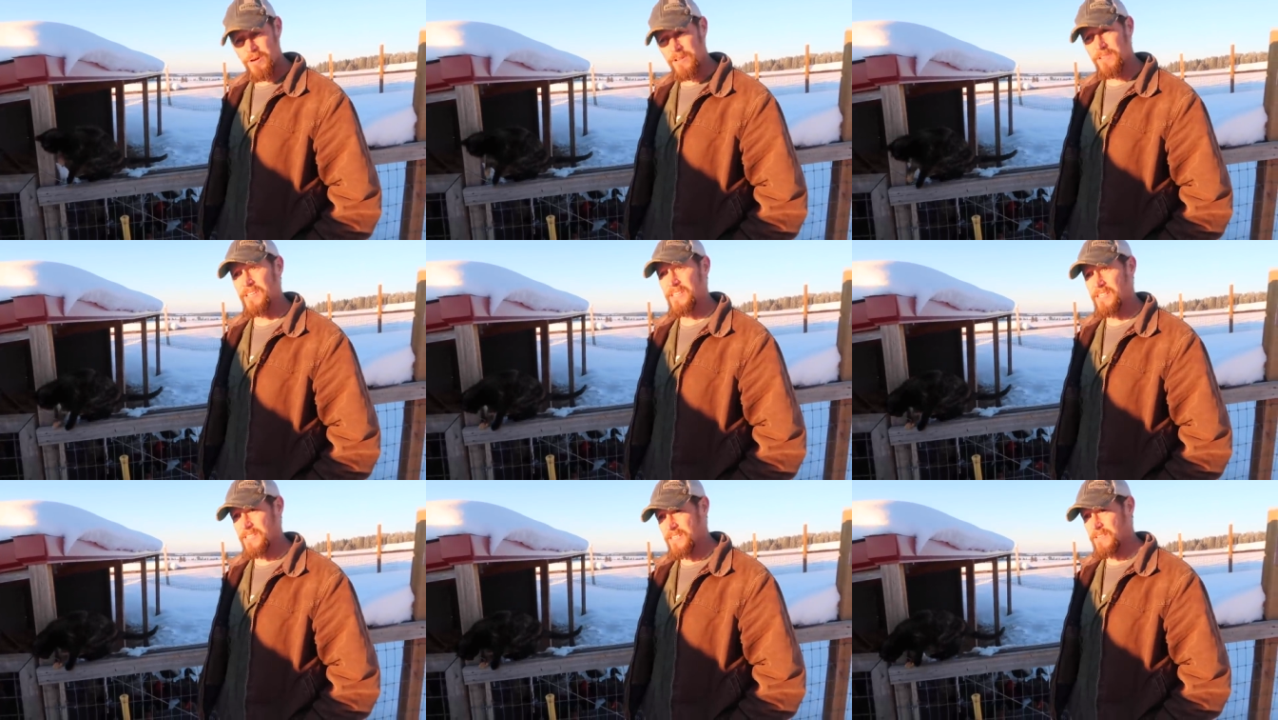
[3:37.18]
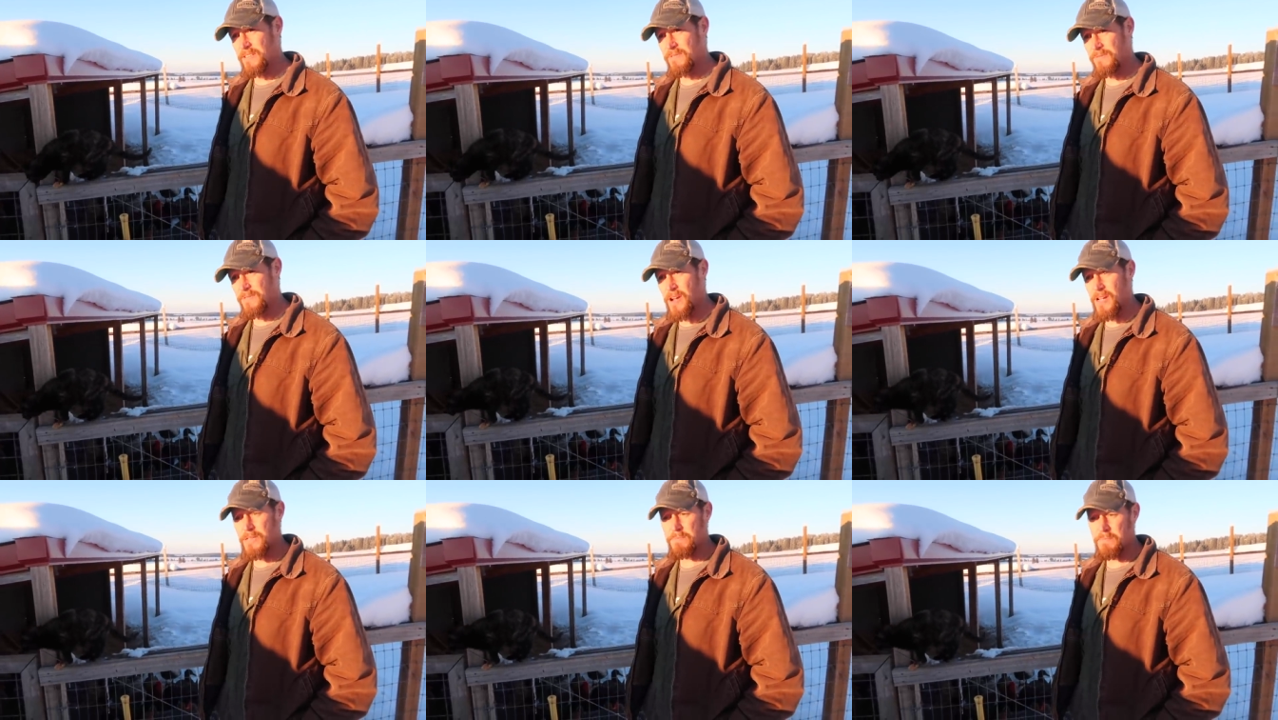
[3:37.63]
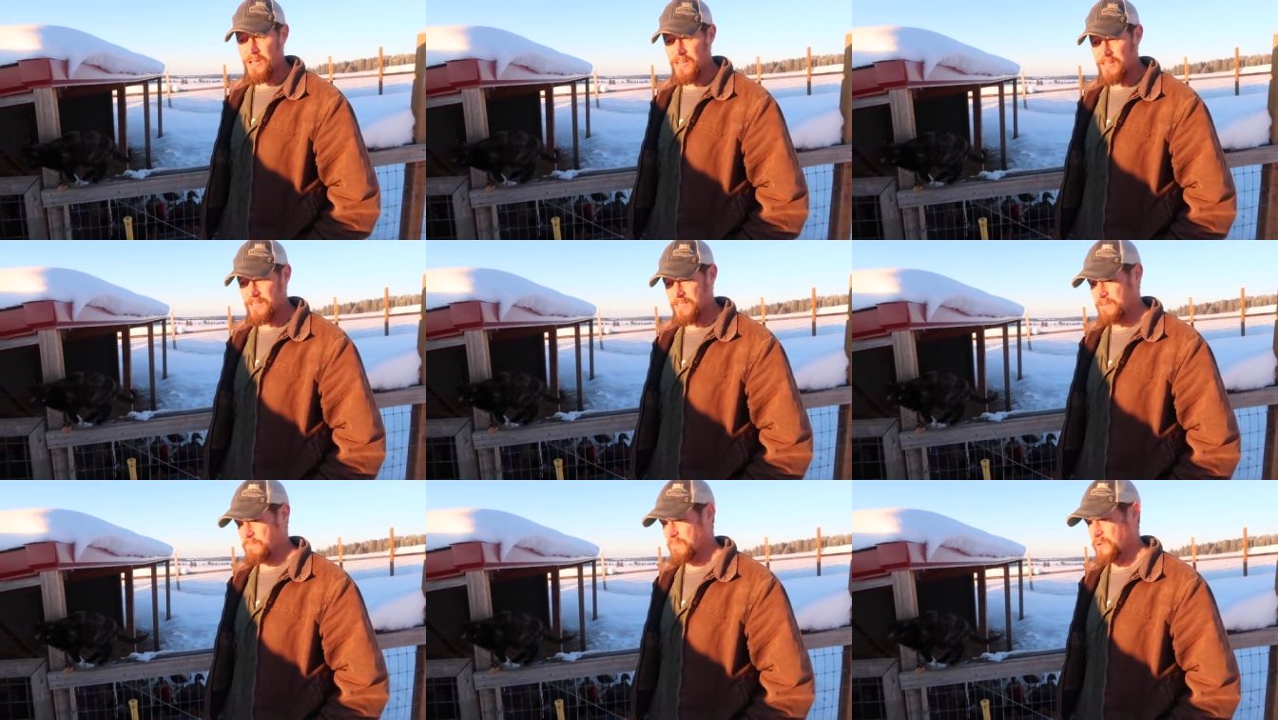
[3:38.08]
what leads to the
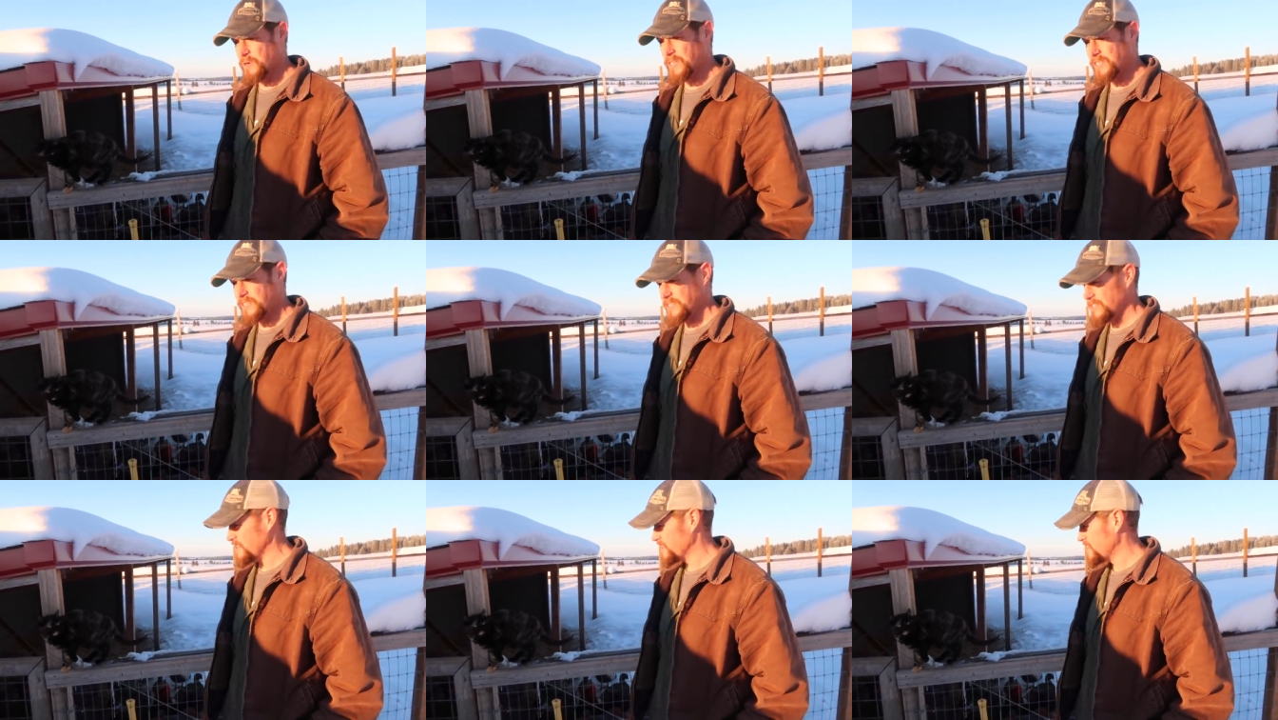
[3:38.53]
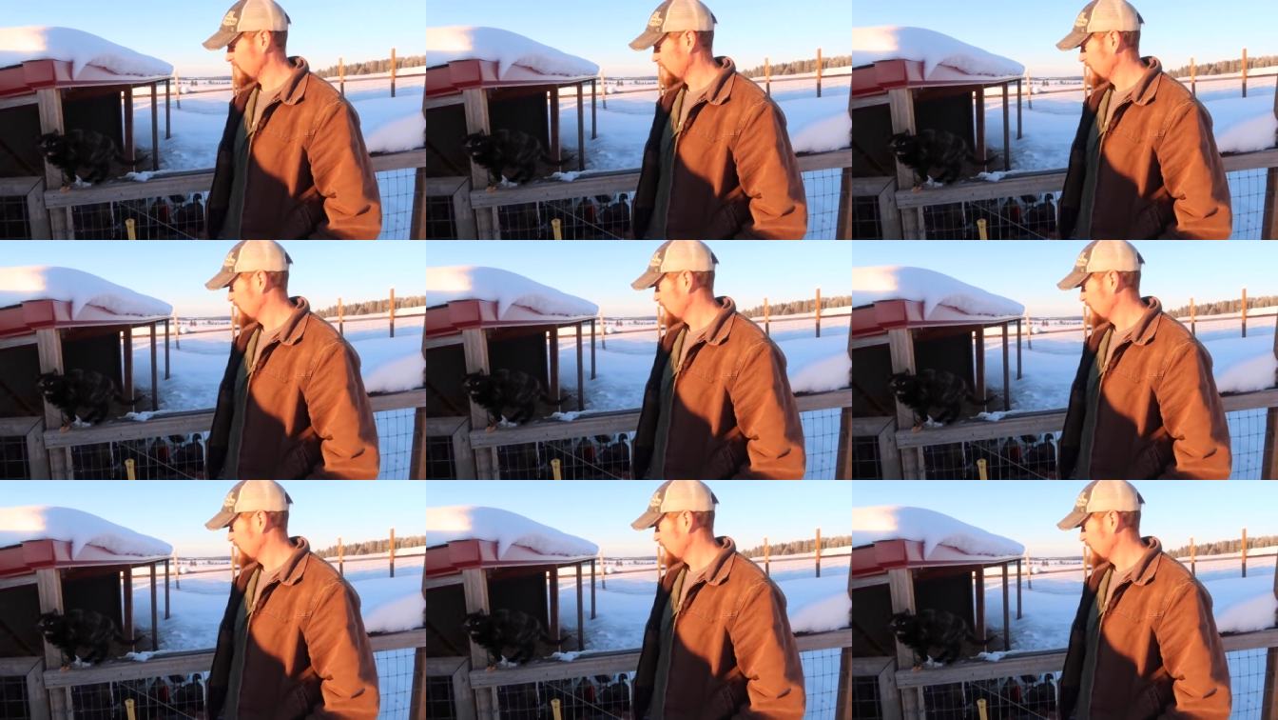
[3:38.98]
frostbite is the moisture.